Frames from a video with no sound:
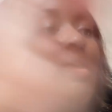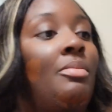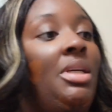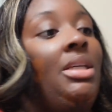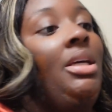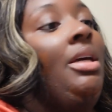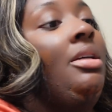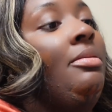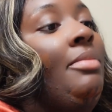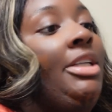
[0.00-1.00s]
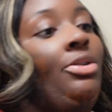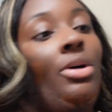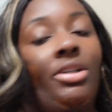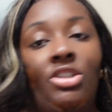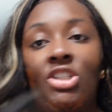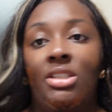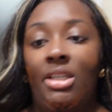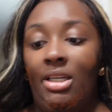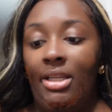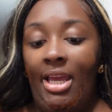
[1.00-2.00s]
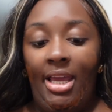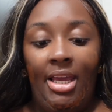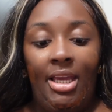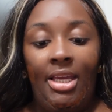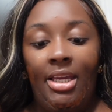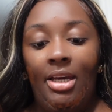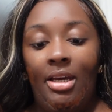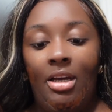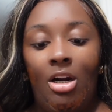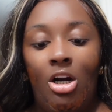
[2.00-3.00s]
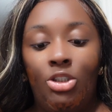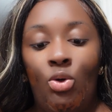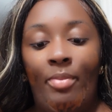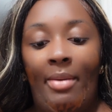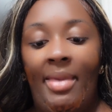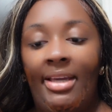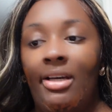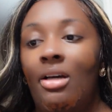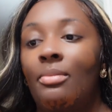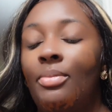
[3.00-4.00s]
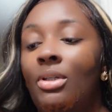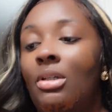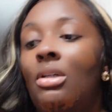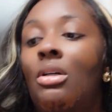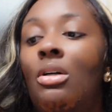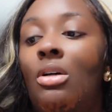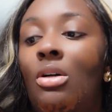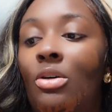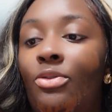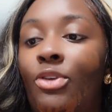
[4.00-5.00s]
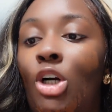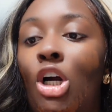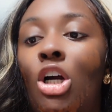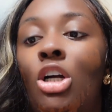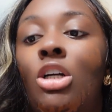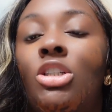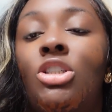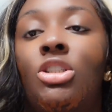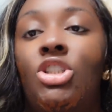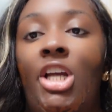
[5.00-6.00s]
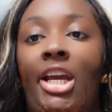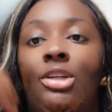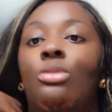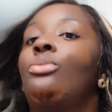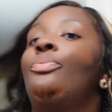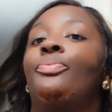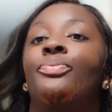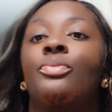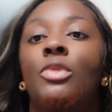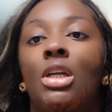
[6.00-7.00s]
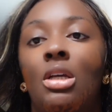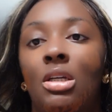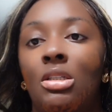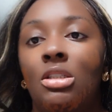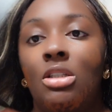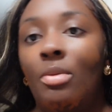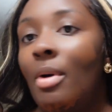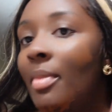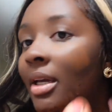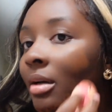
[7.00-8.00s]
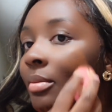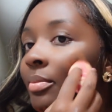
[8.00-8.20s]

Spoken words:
me and my daughter just did her doing my makeup for her channel, so my makeup